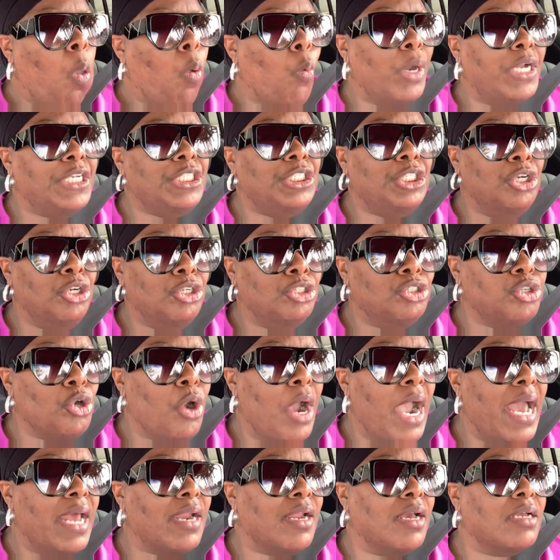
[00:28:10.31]
When you
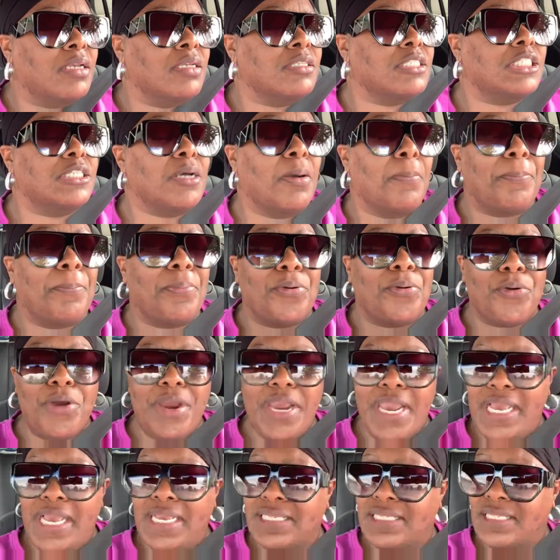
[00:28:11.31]
try to
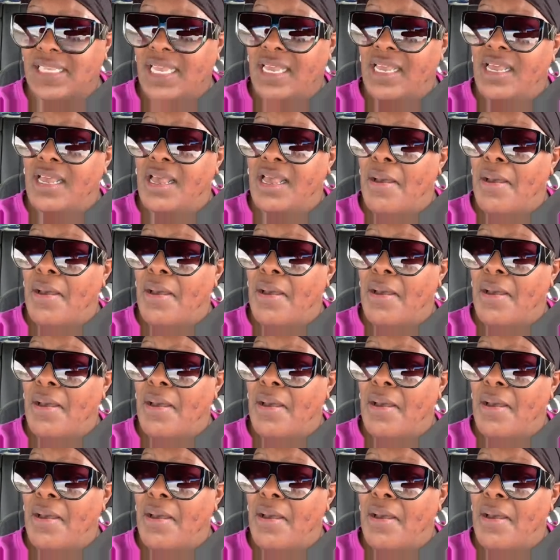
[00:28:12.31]
suppress